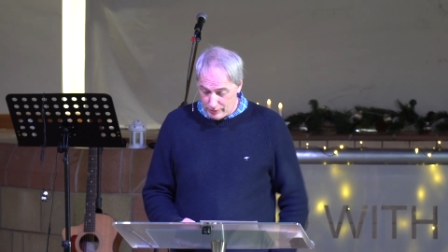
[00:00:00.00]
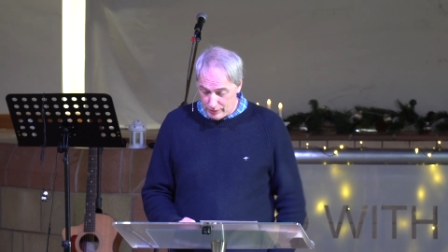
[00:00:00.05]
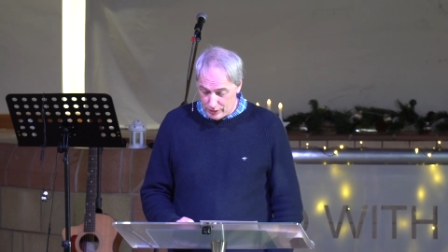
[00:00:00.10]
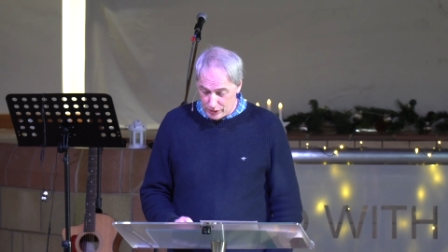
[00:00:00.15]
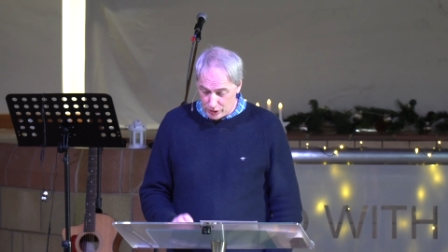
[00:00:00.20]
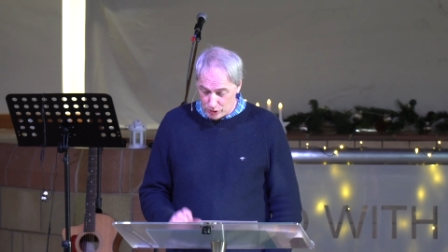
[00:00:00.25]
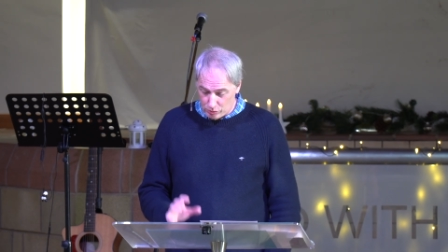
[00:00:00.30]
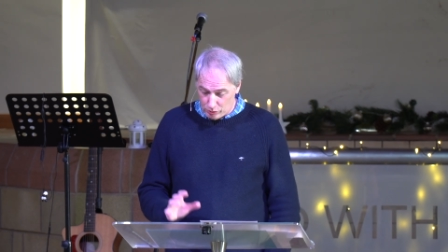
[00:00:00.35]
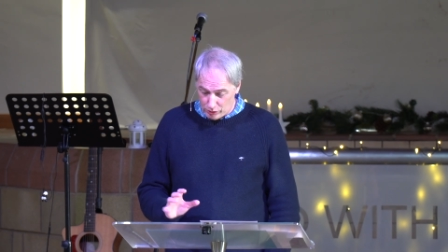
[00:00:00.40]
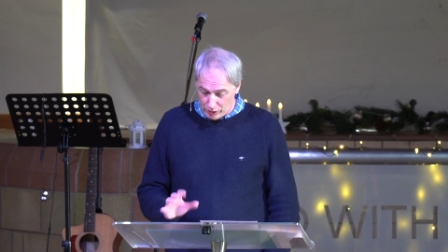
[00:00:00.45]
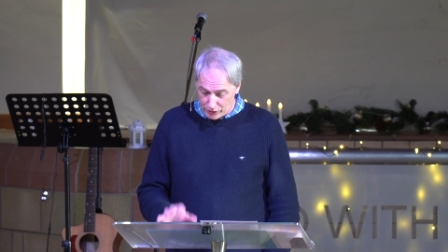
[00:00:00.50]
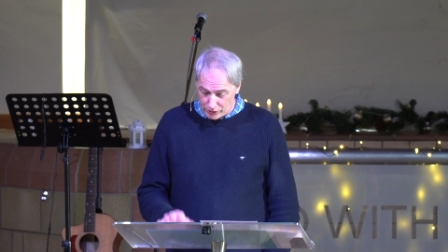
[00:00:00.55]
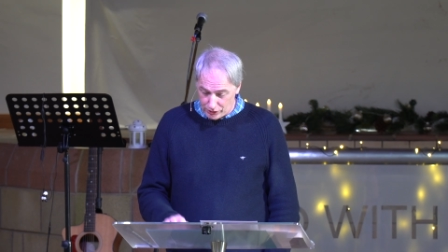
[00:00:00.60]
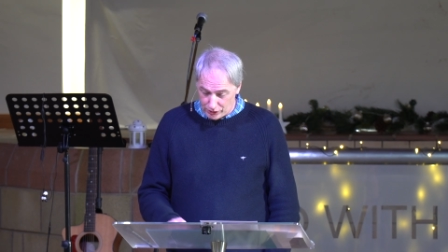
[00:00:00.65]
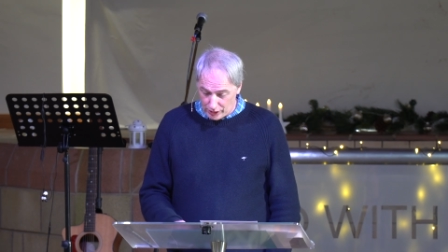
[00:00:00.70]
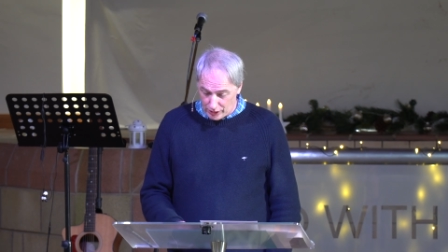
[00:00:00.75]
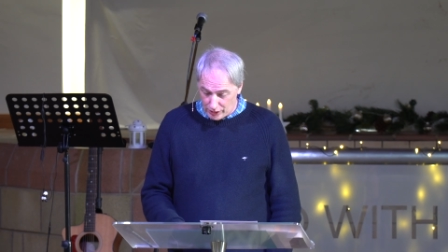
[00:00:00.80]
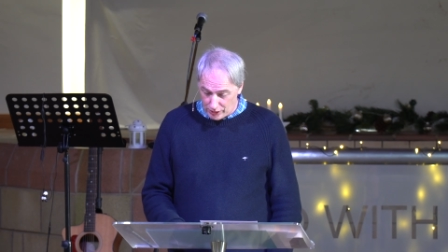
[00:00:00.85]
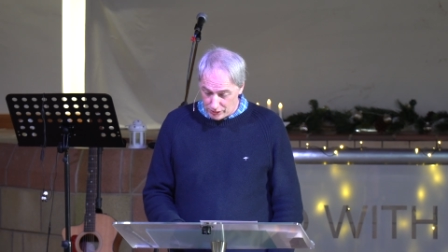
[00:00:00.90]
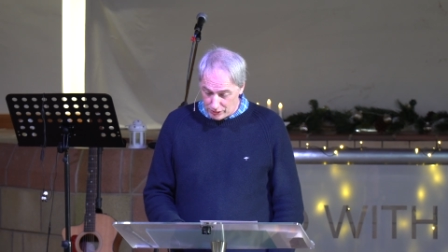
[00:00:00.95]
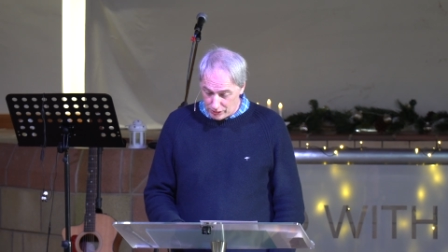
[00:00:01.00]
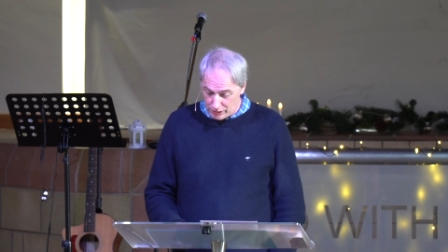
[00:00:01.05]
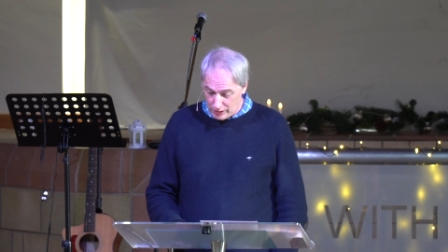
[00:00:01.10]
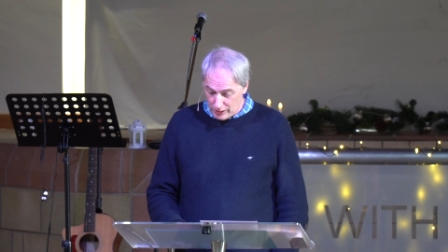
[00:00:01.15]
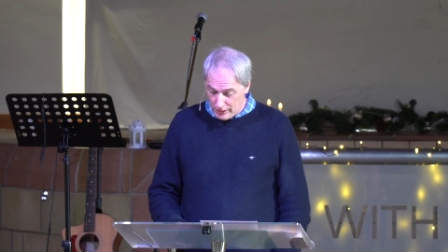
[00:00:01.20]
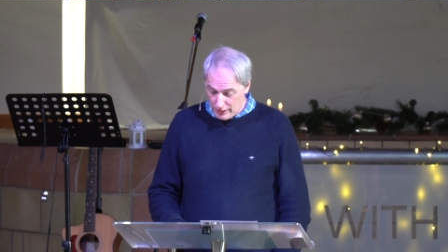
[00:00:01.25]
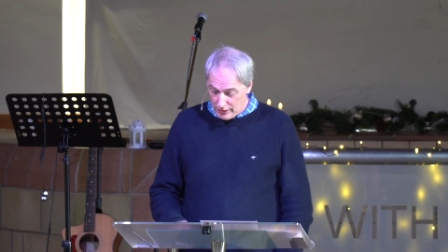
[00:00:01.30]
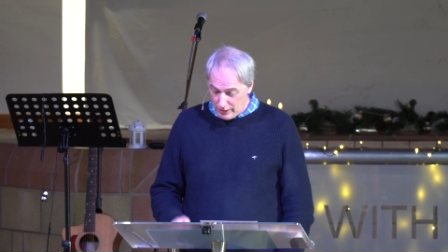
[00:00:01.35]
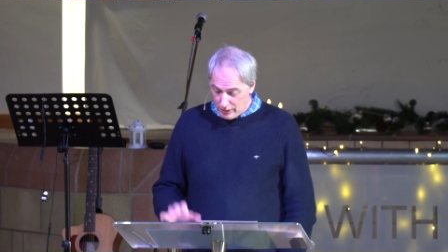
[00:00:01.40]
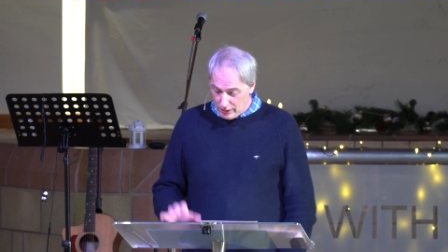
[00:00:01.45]
This is what it says
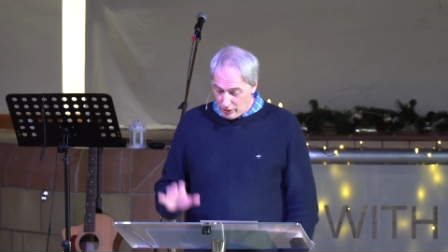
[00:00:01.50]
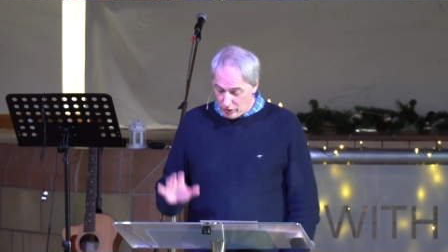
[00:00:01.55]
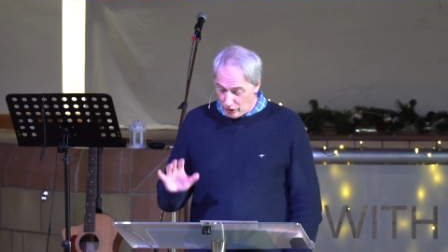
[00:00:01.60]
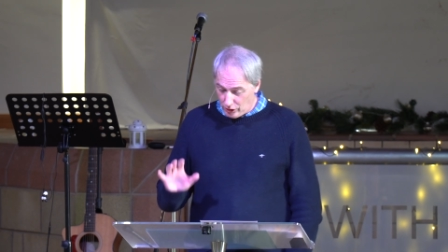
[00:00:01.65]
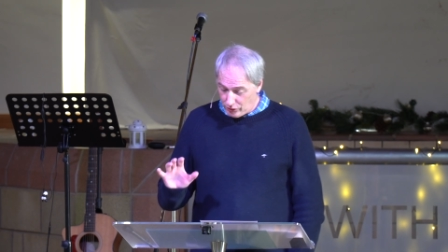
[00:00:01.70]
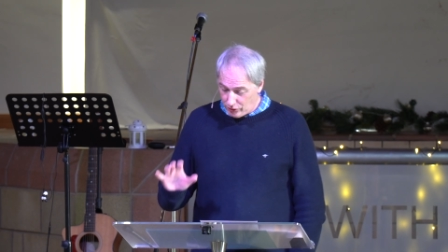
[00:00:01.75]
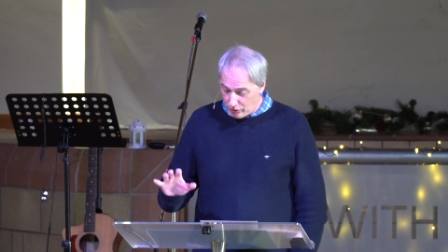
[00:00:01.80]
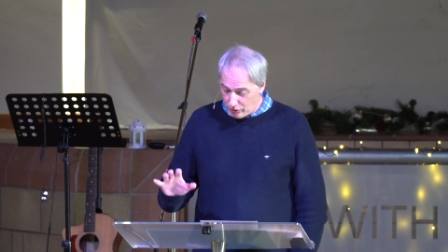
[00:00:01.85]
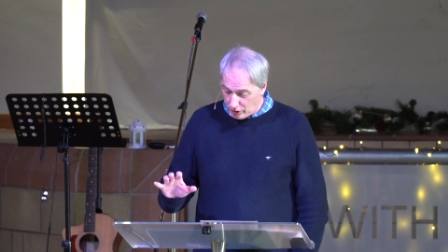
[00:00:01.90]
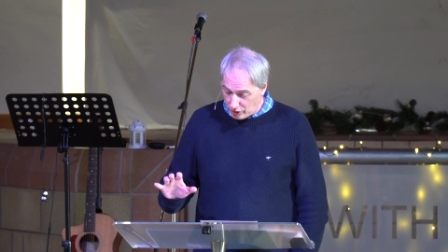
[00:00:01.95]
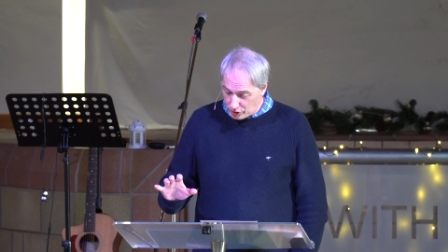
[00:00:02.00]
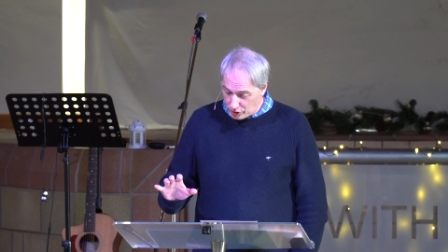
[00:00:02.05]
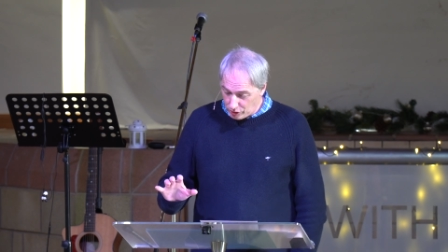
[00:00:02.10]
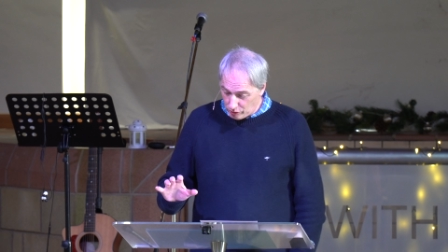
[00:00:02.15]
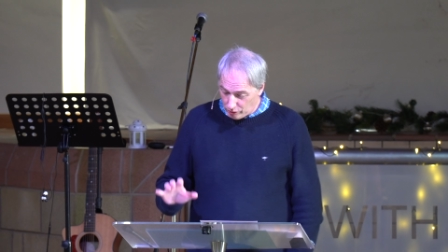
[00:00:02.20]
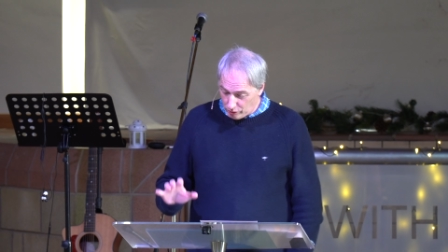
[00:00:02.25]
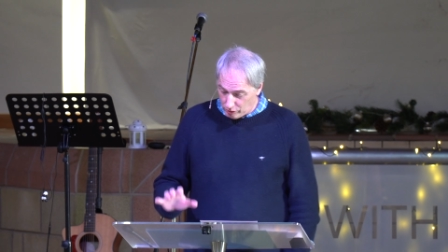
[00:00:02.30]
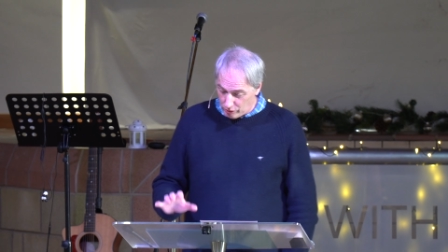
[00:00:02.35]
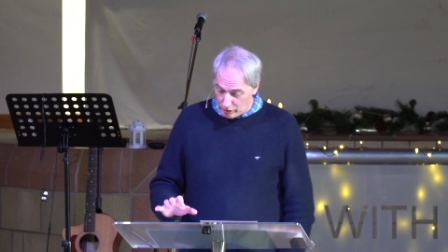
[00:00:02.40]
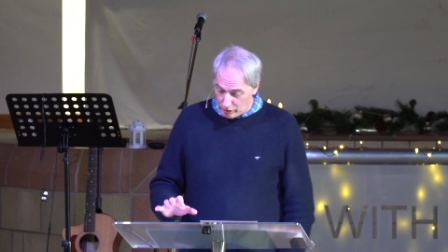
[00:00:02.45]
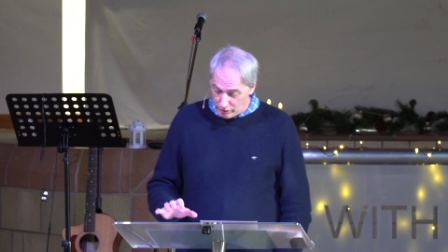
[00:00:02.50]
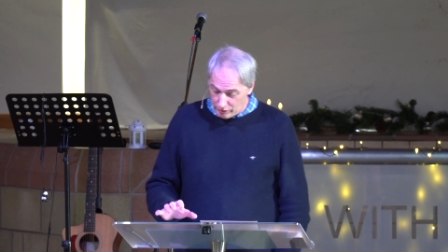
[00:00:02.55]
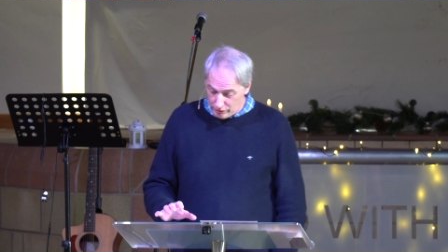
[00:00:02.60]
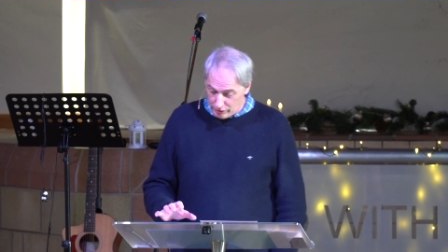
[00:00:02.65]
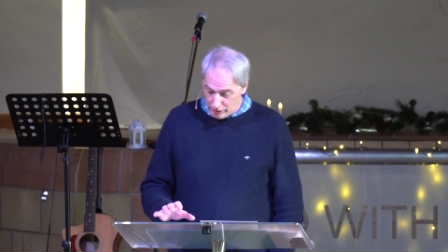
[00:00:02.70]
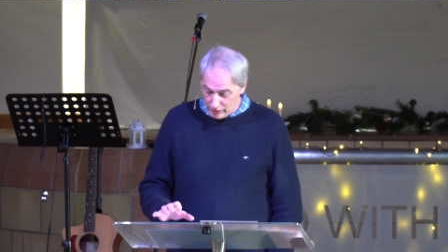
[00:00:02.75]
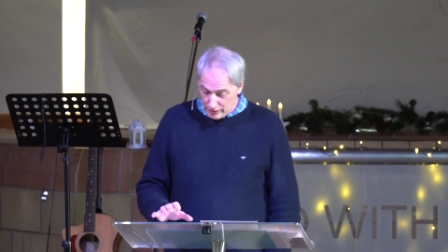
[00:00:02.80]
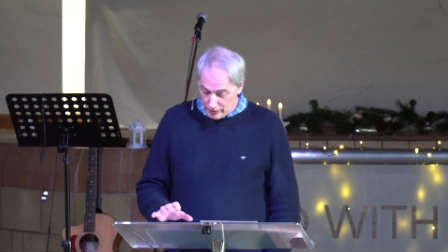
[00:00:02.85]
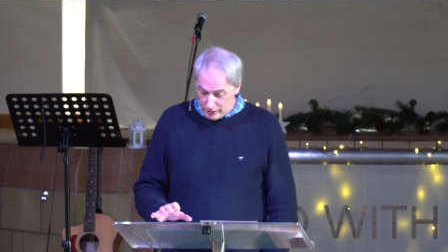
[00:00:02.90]
Not to us, O Lord,